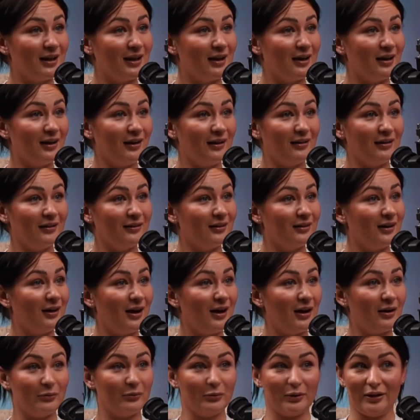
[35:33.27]
are
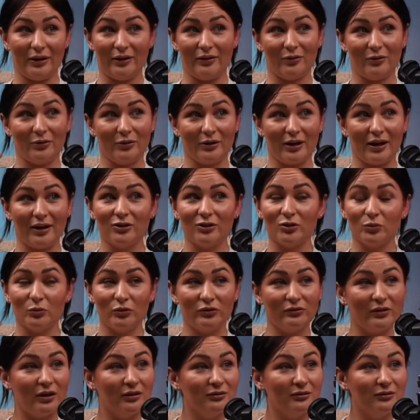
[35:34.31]
we okay to move on?